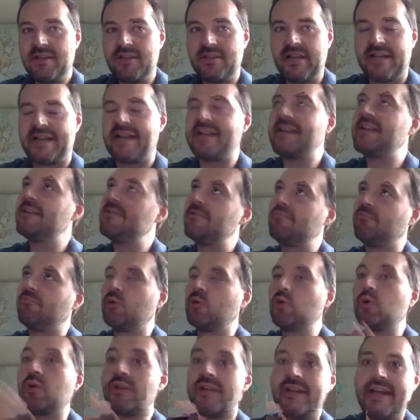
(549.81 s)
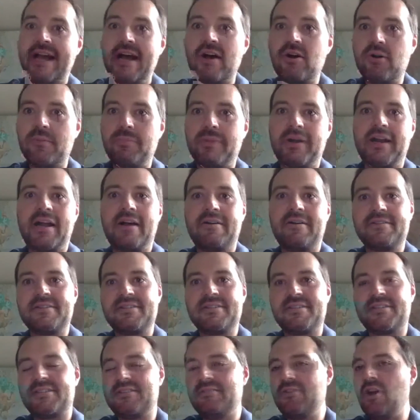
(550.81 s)
like I didn't rule it out, but I
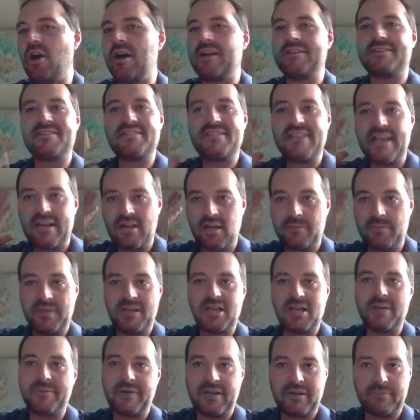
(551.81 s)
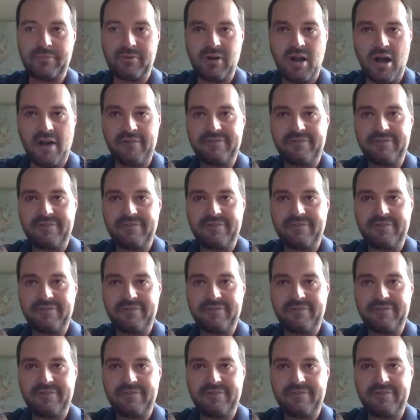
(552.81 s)
was not set on becoming a prof.